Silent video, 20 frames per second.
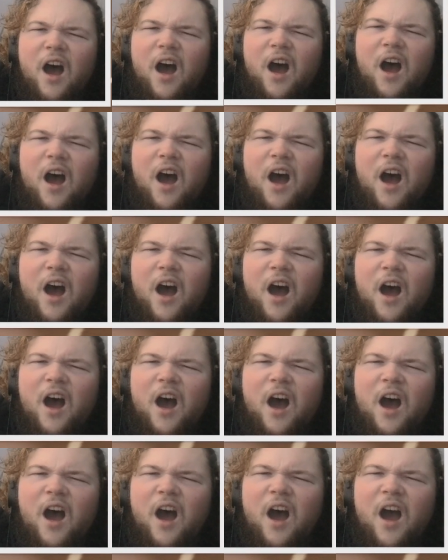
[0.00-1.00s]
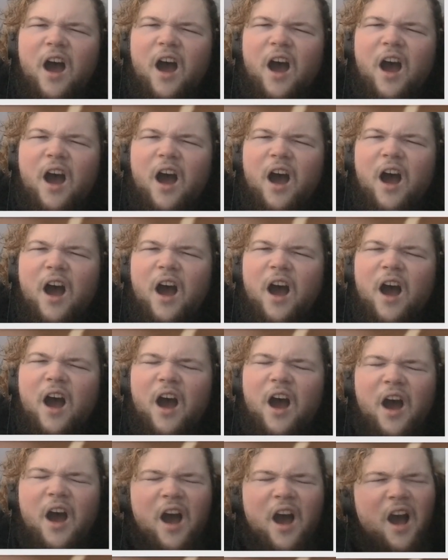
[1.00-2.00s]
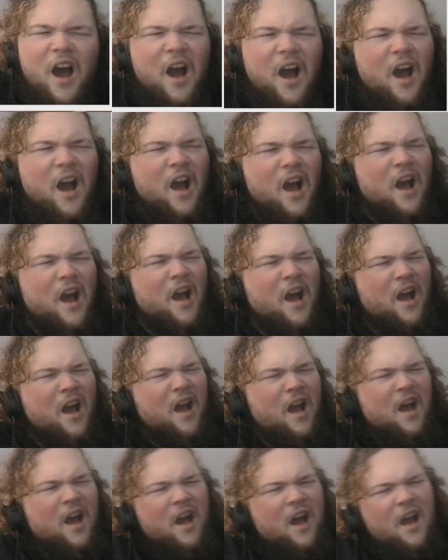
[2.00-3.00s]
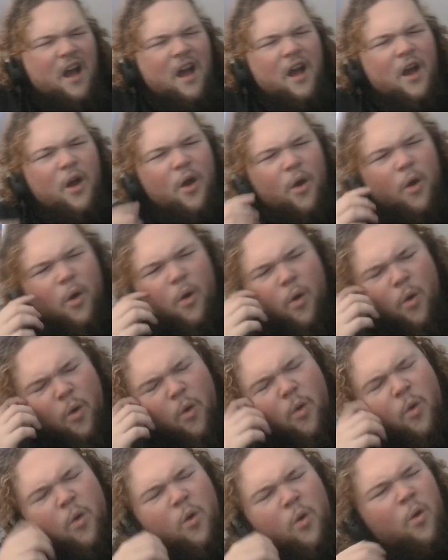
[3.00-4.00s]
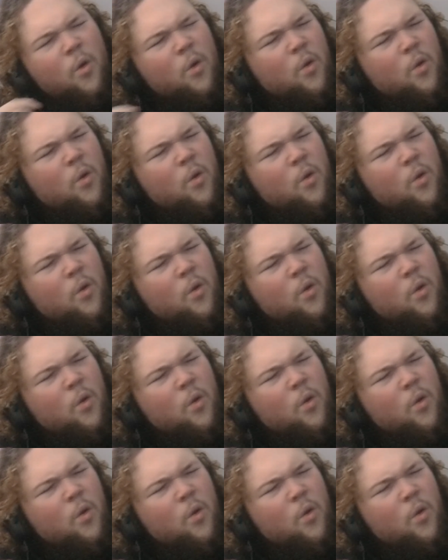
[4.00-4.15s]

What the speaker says: (no one is talking)